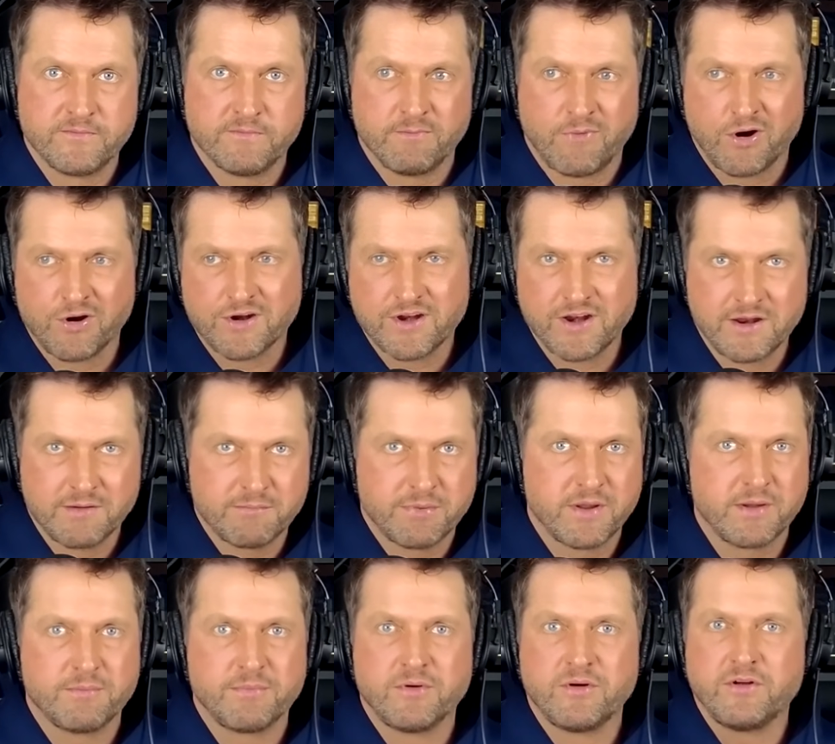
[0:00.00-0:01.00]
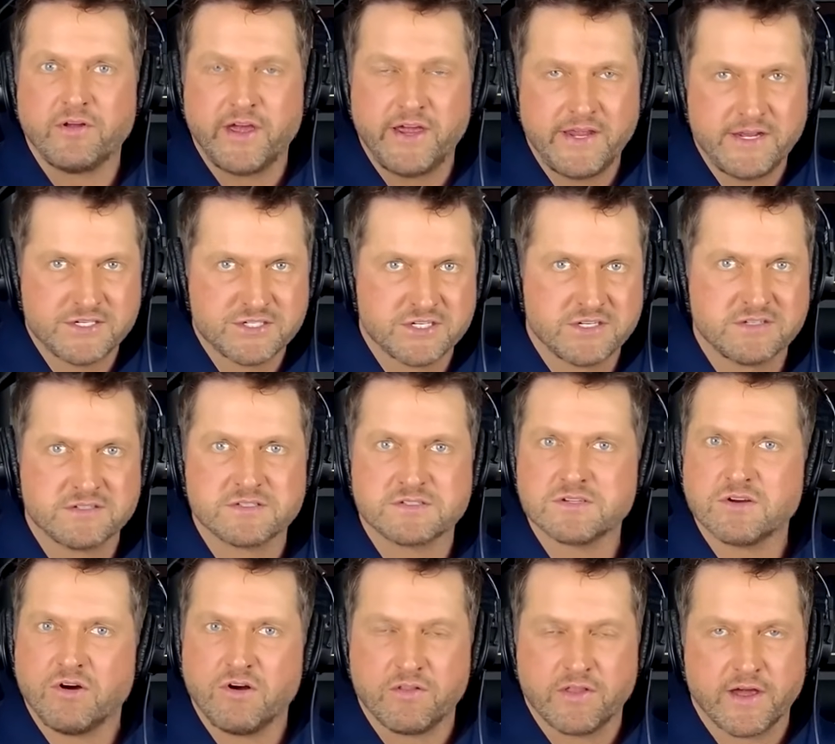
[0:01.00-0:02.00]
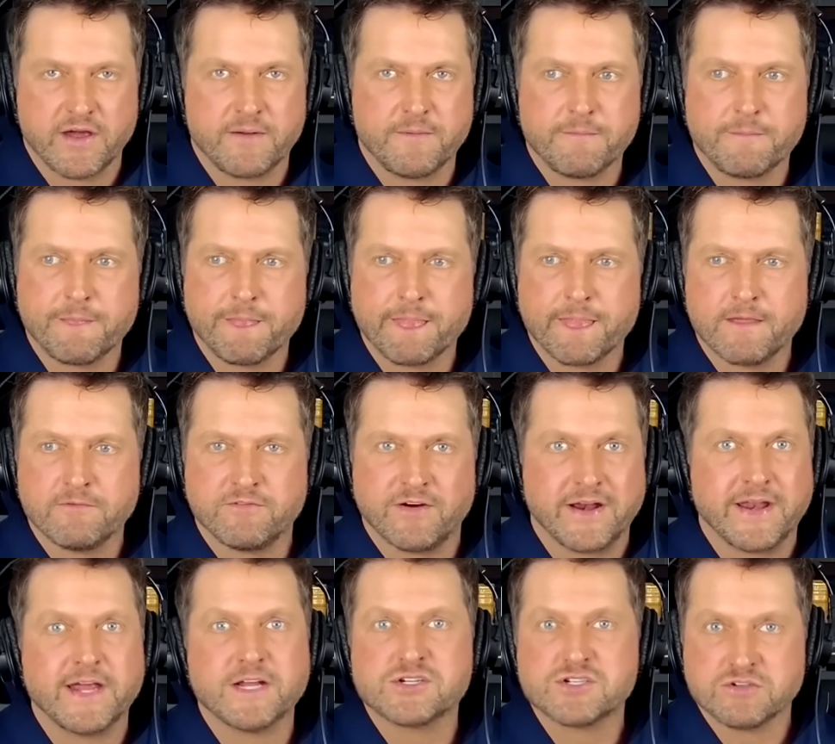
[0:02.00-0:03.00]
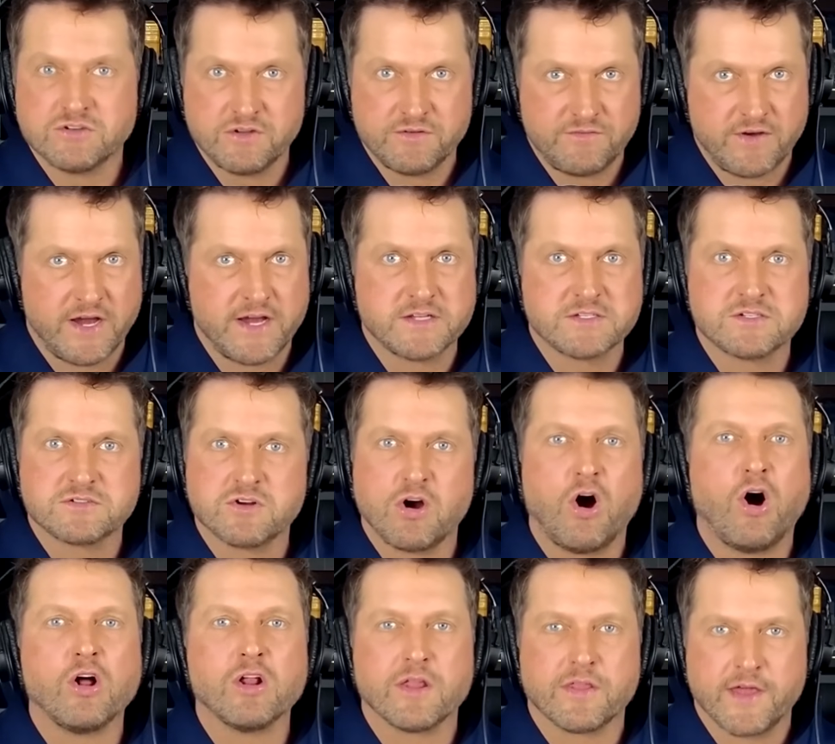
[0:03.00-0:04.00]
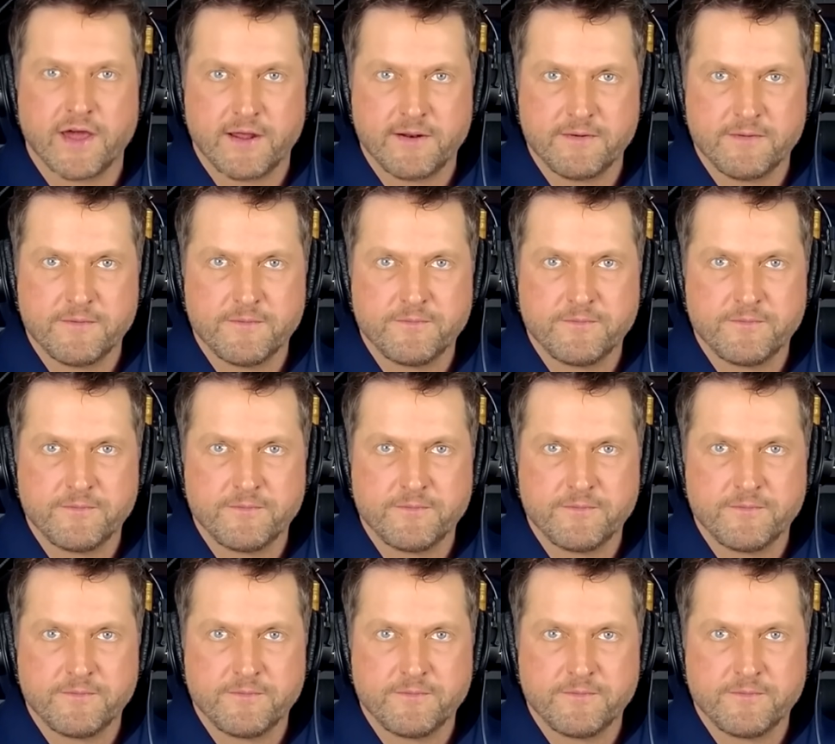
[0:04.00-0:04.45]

marketing people, agents, all that, financial advisors, all of that.